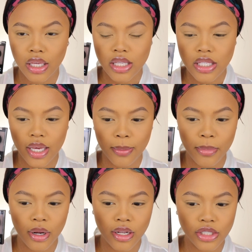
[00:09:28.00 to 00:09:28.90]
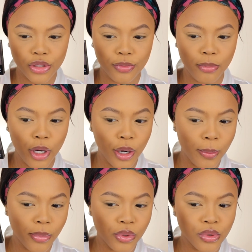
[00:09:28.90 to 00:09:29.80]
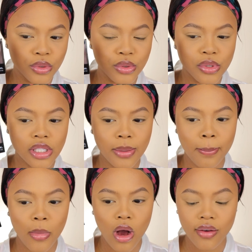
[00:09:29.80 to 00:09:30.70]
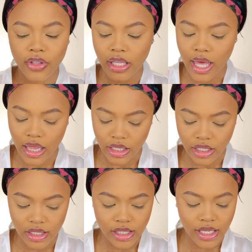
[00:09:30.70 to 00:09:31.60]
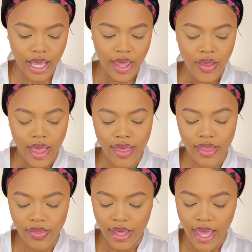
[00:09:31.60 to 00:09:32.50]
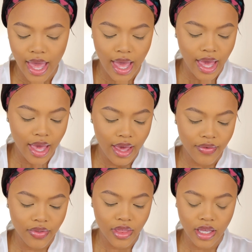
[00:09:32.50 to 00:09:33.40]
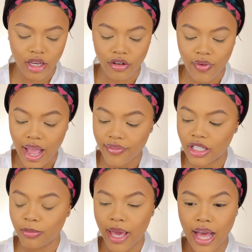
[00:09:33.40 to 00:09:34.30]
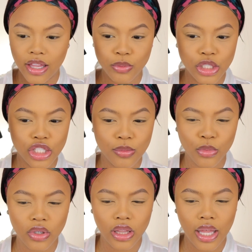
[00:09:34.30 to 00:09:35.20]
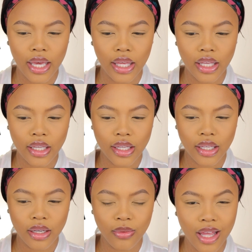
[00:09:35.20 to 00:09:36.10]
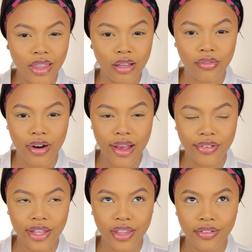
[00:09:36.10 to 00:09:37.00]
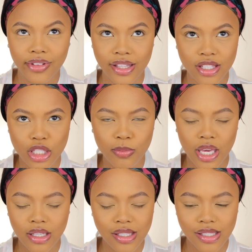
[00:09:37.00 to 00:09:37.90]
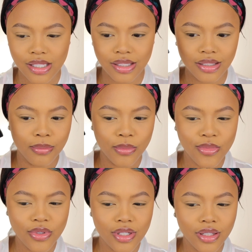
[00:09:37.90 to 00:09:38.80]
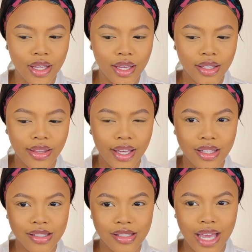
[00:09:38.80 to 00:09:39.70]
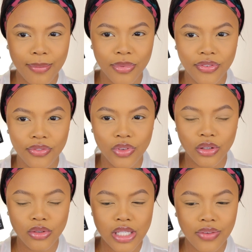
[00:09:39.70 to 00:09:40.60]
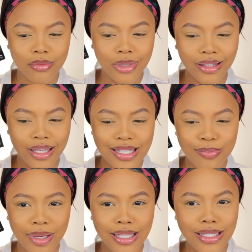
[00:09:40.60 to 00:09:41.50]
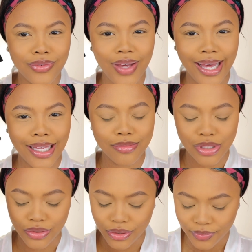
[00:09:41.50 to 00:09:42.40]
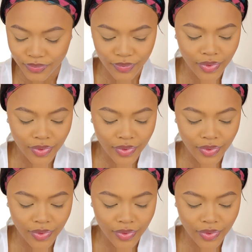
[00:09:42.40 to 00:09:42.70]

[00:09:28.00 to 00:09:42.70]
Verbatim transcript: It's like a bunch of purples and mauvey colors. And then they have the Gravity palette, which is more like, when I think of gravity, I think of like the space and more like that type of feel. It's giving me like spacey vibes, you know?